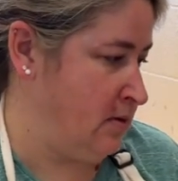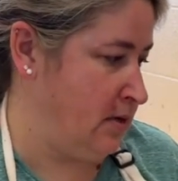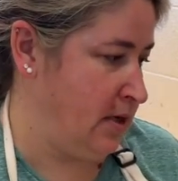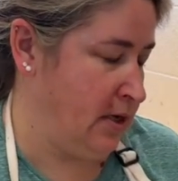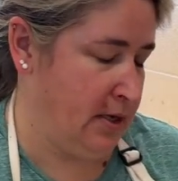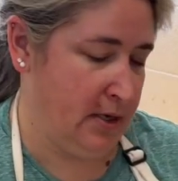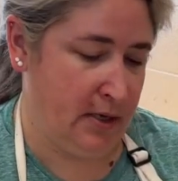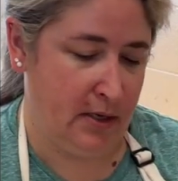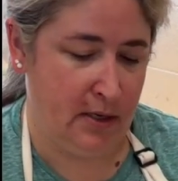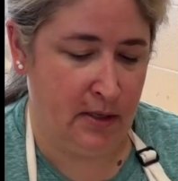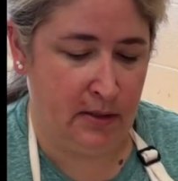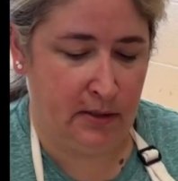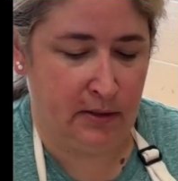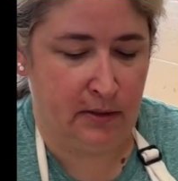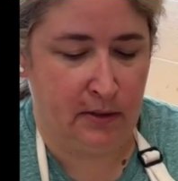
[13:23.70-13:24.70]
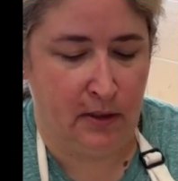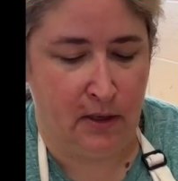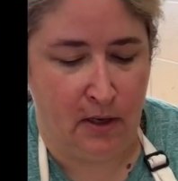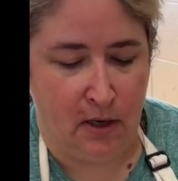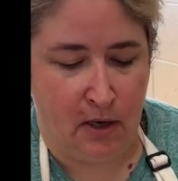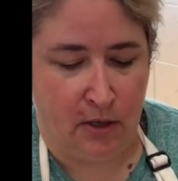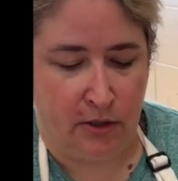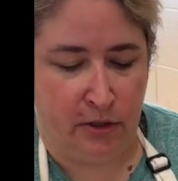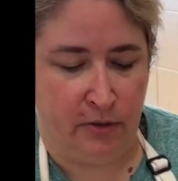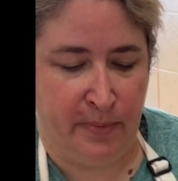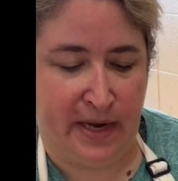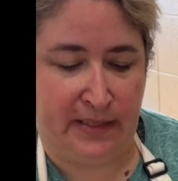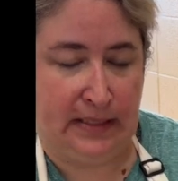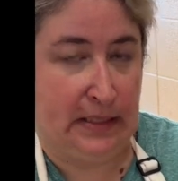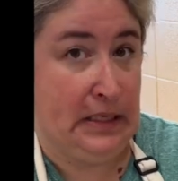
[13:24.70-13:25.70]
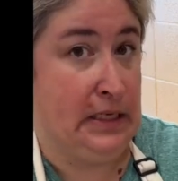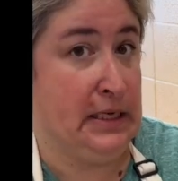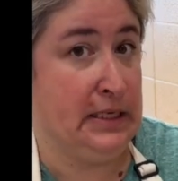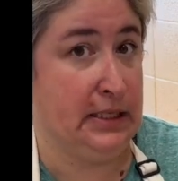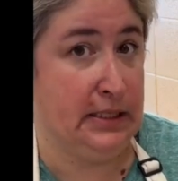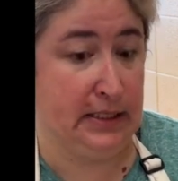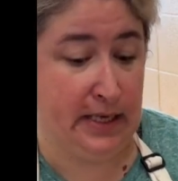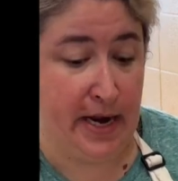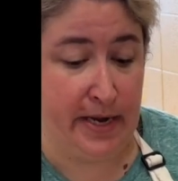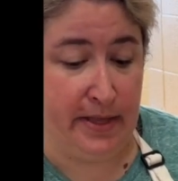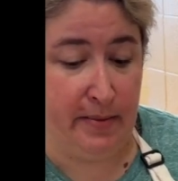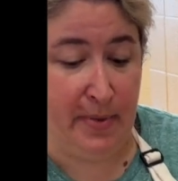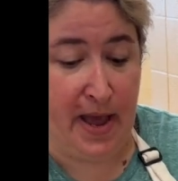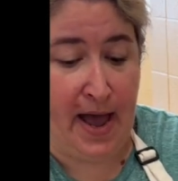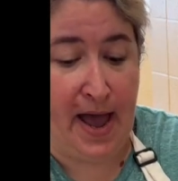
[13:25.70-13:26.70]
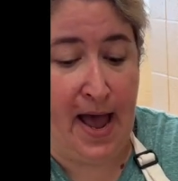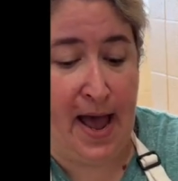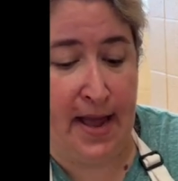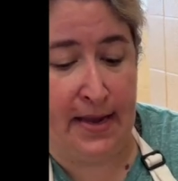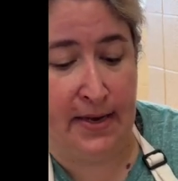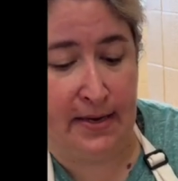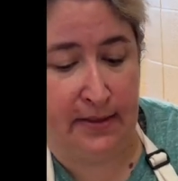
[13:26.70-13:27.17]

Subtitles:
is you basically just take the bag,